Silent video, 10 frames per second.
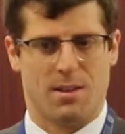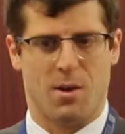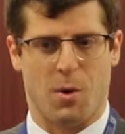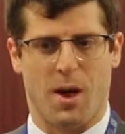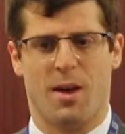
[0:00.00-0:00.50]

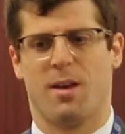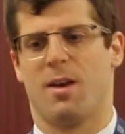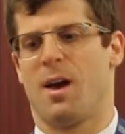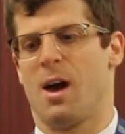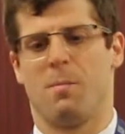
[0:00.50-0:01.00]
Okay,
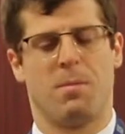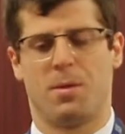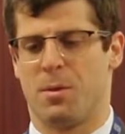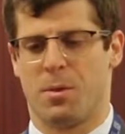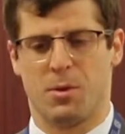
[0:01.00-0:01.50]

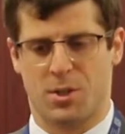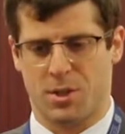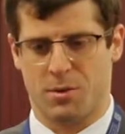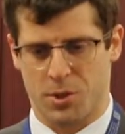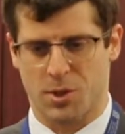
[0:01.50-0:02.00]
there's
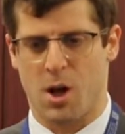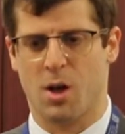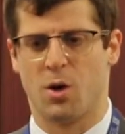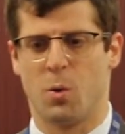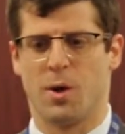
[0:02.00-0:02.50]
a
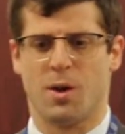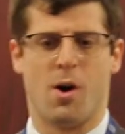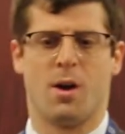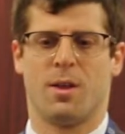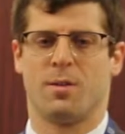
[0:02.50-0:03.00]
lot going
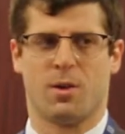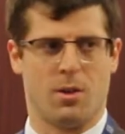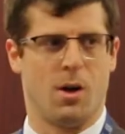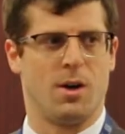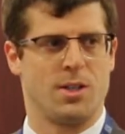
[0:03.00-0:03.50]
on in the
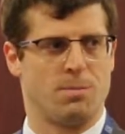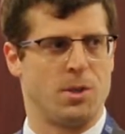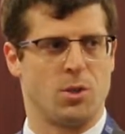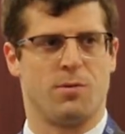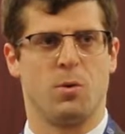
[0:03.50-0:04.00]
clause. I
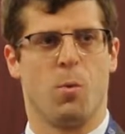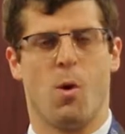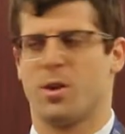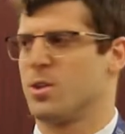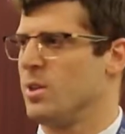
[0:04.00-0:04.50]
mean, so if you
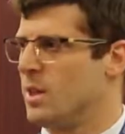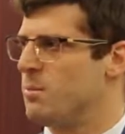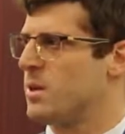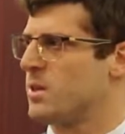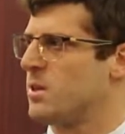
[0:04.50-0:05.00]
want to
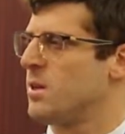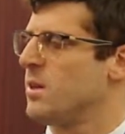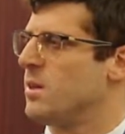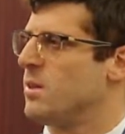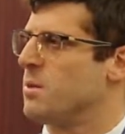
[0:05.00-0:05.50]
limit
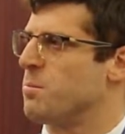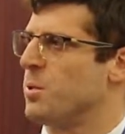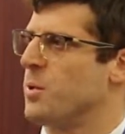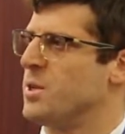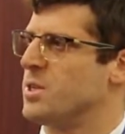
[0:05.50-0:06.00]
the
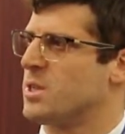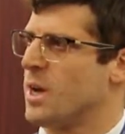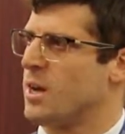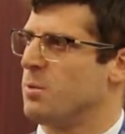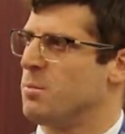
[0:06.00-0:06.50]
employee's
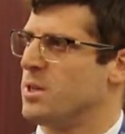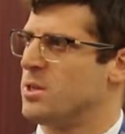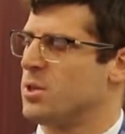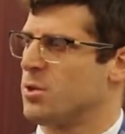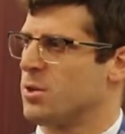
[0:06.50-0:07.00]

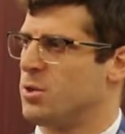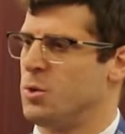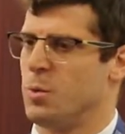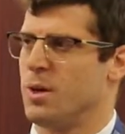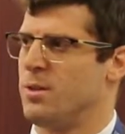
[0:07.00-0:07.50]
entitlement
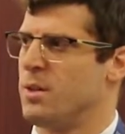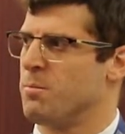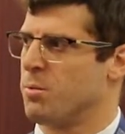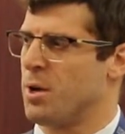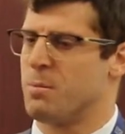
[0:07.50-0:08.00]
to the
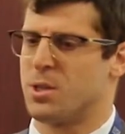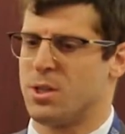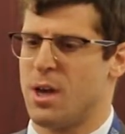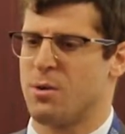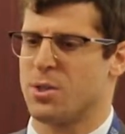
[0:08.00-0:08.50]
Employment
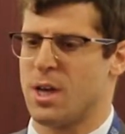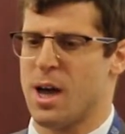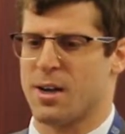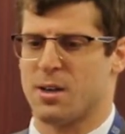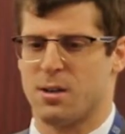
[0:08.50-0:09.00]
Standards
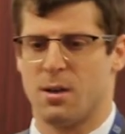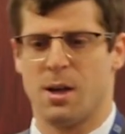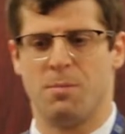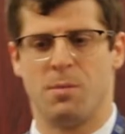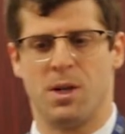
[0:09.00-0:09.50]
Act
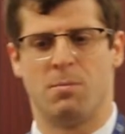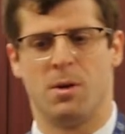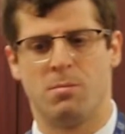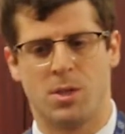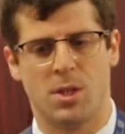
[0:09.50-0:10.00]

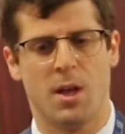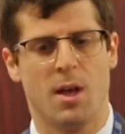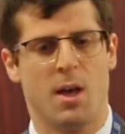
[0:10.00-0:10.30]
minimums,